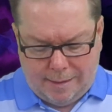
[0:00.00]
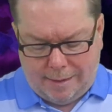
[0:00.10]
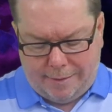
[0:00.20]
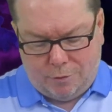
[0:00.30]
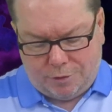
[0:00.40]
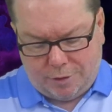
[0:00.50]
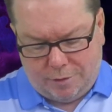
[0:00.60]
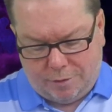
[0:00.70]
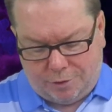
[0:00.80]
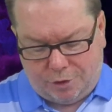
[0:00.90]
But there was a
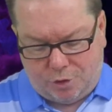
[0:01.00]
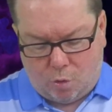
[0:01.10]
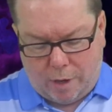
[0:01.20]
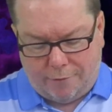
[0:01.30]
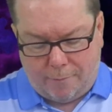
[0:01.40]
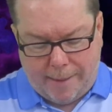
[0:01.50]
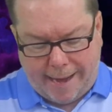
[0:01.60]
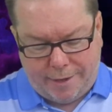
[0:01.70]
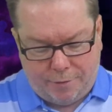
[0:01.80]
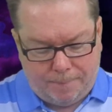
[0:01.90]
little story of a
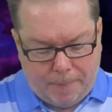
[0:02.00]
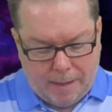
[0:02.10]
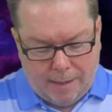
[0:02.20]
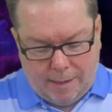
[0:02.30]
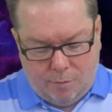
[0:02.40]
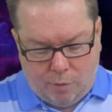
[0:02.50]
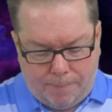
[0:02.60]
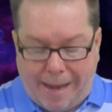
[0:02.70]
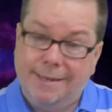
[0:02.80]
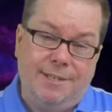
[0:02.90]
man who went
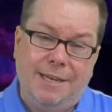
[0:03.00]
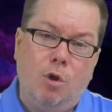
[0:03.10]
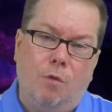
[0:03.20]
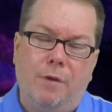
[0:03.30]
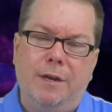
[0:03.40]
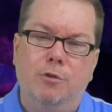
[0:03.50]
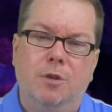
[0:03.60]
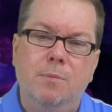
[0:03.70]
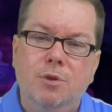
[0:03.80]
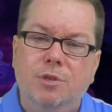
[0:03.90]
by to see an old friend who was
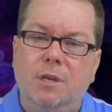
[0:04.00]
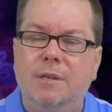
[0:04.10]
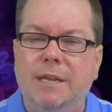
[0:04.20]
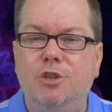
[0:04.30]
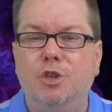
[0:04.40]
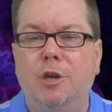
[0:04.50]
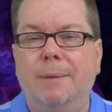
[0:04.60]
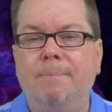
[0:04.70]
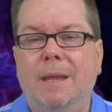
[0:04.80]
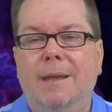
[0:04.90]
a music teacher.
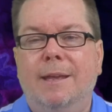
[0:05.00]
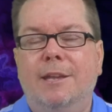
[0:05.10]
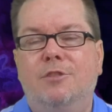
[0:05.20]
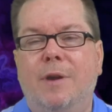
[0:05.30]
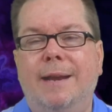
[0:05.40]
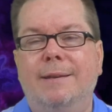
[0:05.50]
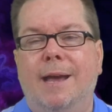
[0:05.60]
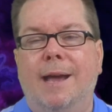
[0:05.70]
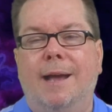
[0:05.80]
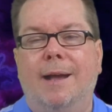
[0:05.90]
His friend
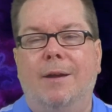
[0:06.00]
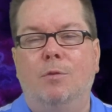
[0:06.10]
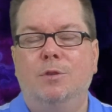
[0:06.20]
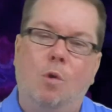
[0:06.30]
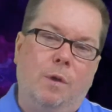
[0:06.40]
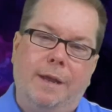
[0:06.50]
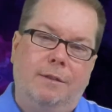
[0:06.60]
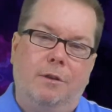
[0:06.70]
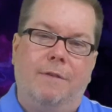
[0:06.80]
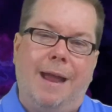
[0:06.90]
uh, was holding a
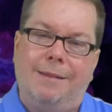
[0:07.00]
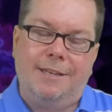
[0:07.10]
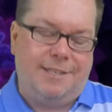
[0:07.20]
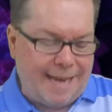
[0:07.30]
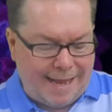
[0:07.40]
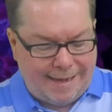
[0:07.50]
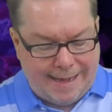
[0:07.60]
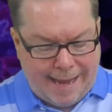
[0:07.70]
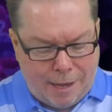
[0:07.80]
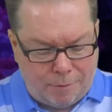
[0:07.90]
little violin, set it
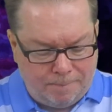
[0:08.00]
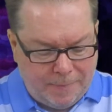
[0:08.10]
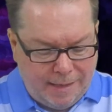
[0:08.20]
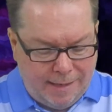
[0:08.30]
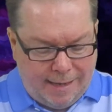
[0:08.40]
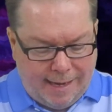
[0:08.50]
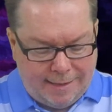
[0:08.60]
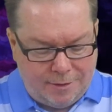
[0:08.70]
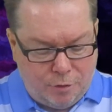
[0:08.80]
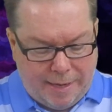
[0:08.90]
down,
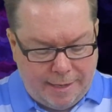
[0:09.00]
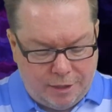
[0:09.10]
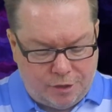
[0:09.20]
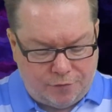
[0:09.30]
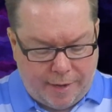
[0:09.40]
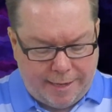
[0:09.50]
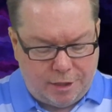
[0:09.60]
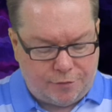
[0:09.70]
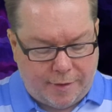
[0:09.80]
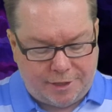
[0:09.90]
and greeted his friend.
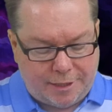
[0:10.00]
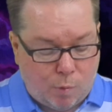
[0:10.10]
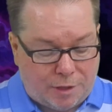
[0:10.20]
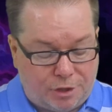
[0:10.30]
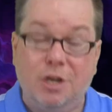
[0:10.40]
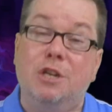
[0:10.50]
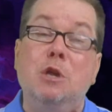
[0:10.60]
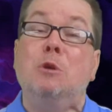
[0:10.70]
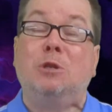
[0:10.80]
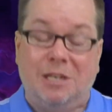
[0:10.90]
His friend said, What's the good
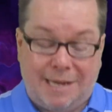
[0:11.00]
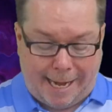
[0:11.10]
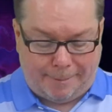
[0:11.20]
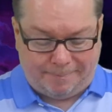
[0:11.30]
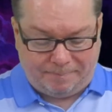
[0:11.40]
news today?